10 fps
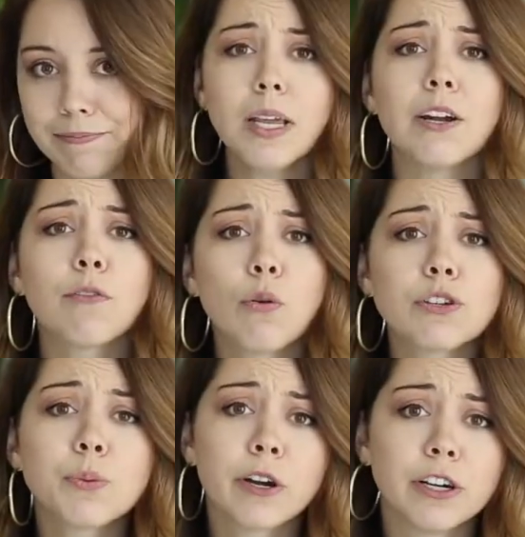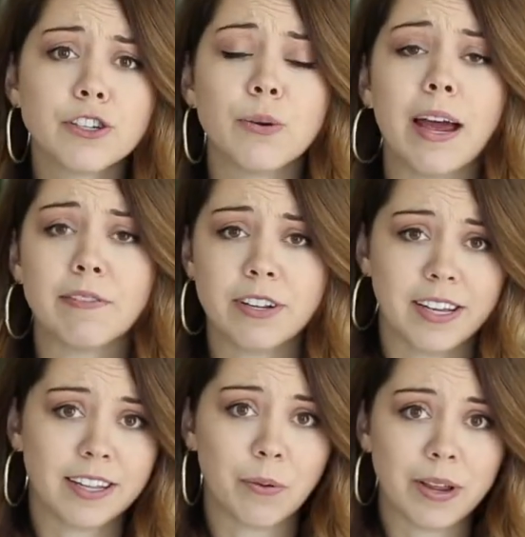And of course, we're going to do
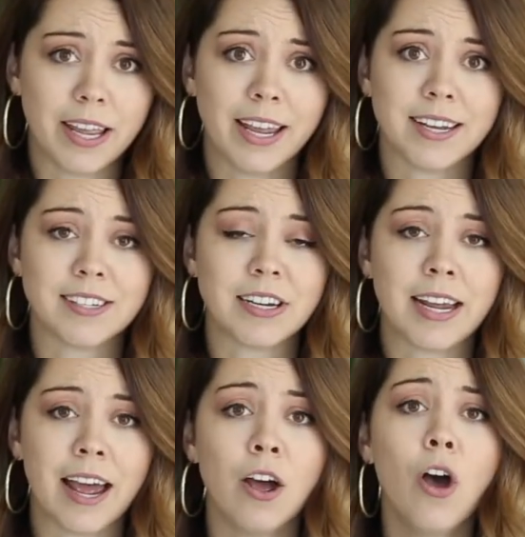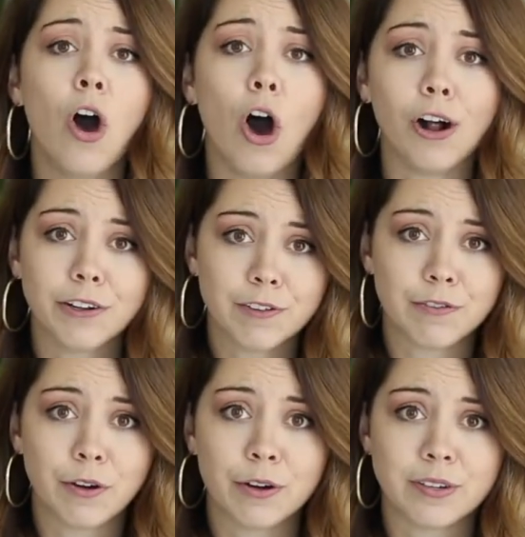everything that we can to get all of the
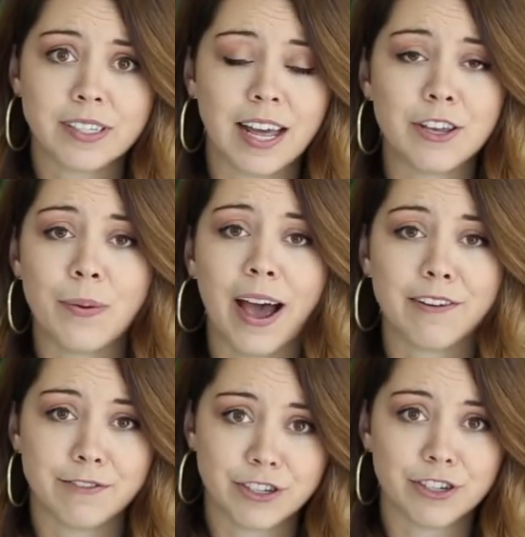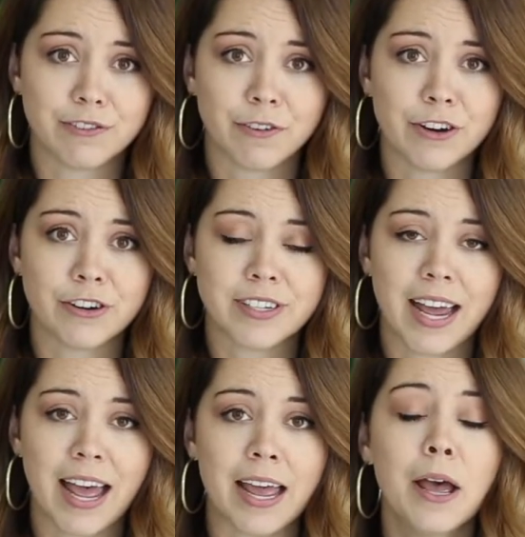photos that you had vision for your
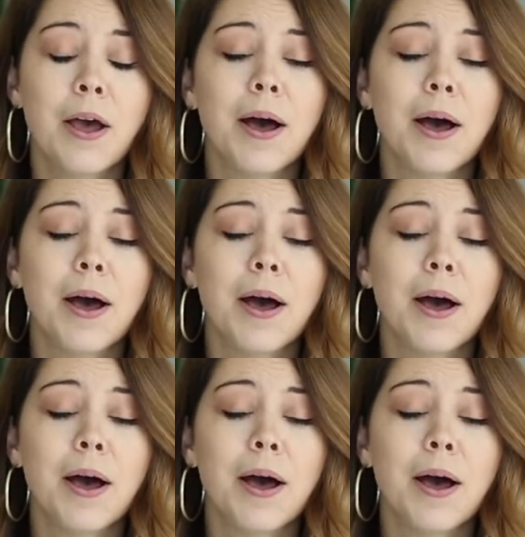day.